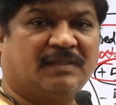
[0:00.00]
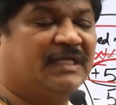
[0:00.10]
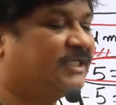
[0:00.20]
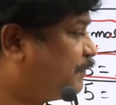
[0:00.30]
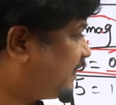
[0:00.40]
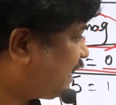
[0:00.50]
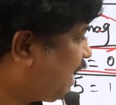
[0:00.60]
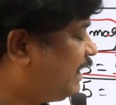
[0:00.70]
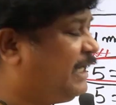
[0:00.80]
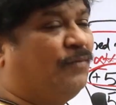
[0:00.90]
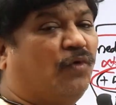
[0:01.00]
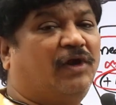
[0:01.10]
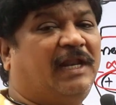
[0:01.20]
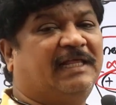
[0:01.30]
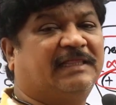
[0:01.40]
The speciality
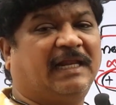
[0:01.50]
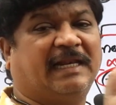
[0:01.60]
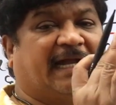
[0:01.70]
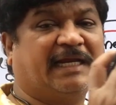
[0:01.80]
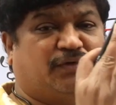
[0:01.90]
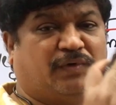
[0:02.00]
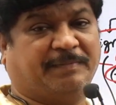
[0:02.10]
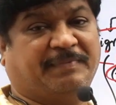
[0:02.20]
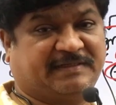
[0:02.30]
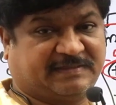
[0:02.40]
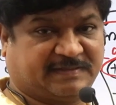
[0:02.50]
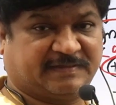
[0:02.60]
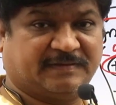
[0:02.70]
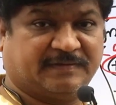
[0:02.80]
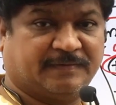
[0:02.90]
only in the negative
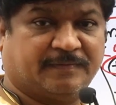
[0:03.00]
numbers.